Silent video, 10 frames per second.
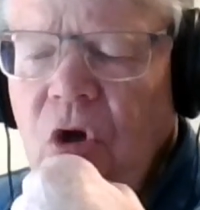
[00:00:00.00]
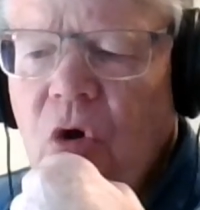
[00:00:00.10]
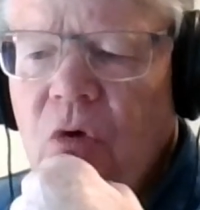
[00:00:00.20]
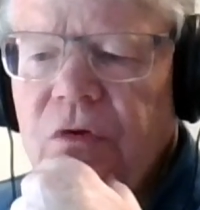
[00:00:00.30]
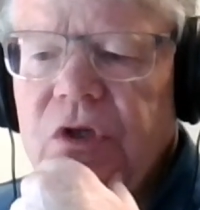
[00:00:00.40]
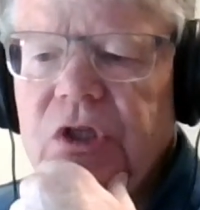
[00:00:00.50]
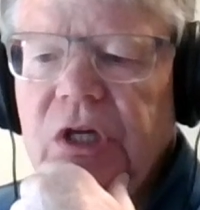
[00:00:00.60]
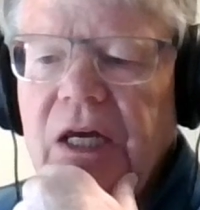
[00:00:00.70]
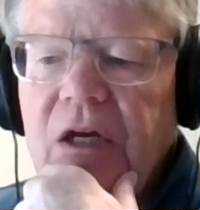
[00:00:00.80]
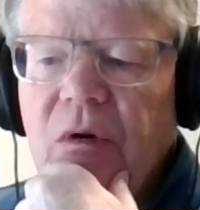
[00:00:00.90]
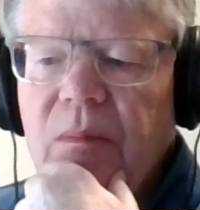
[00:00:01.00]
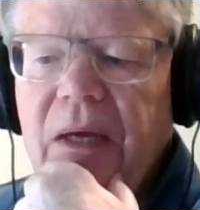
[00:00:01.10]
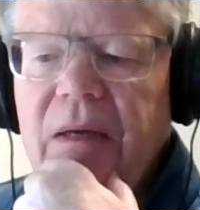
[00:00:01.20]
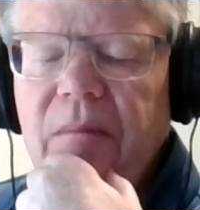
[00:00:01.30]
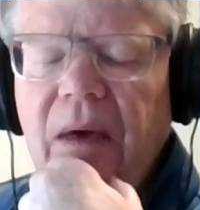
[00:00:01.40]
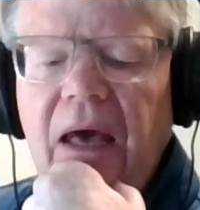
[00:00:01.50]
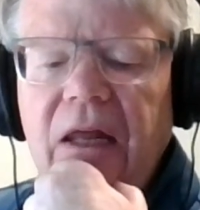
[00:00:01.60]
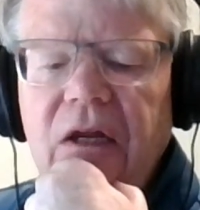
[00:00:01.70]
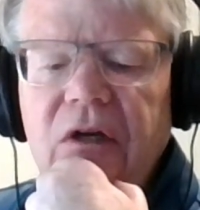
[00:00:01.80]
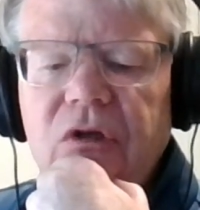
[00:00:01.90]
overseen or being
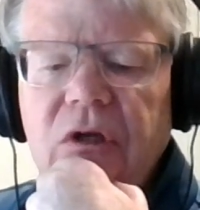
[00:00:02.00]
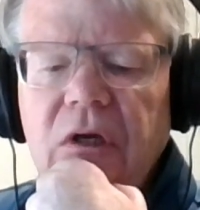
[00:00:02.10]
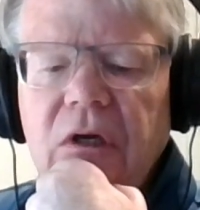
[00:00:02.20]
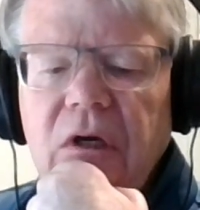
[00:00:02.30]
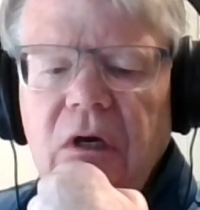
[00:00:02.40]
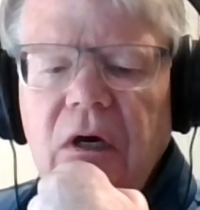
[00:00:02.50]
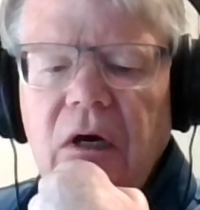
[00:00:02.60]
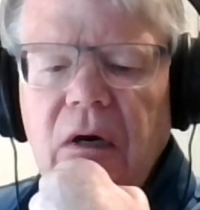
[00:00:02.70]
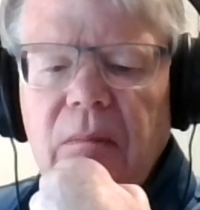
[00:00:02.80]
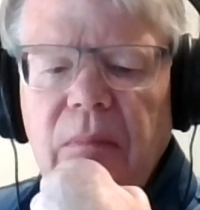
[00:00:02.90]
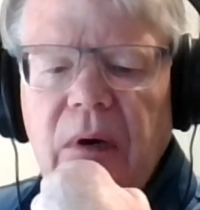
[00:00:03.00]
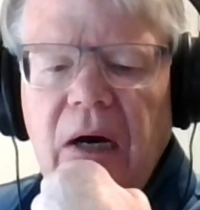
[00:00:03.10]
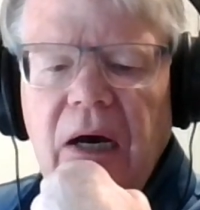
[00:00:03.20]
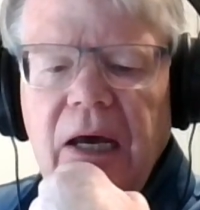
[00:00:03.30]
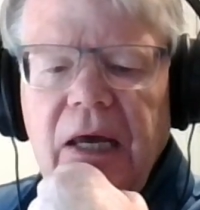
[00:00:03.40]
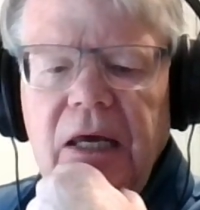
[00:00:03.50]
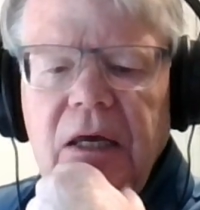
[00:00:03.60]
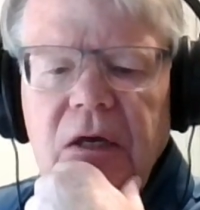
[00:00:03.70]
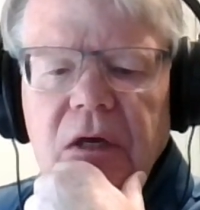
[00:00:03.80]
managed by